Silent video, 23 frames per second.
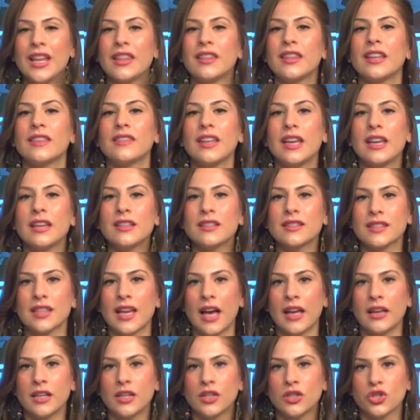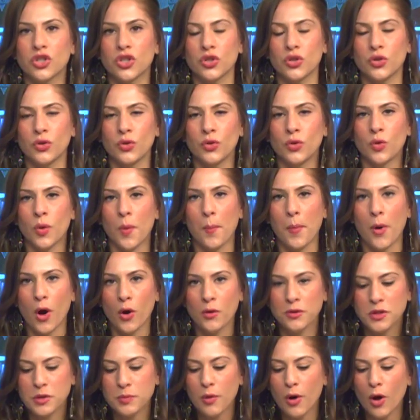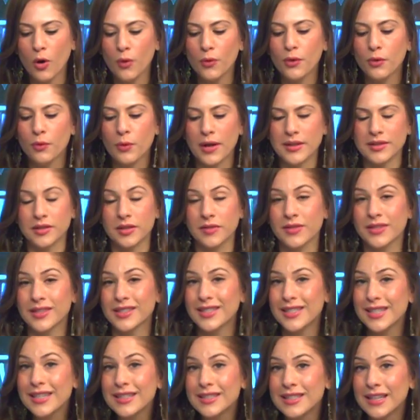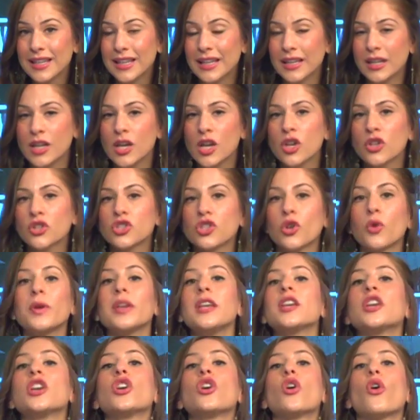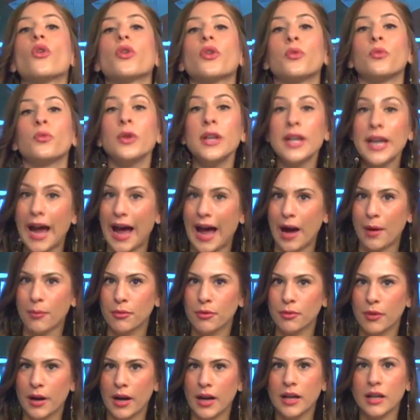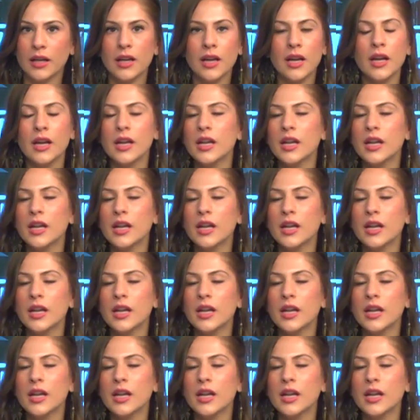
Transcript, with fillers: that they decided to postpone the rest of the season so he can go to rehab, right?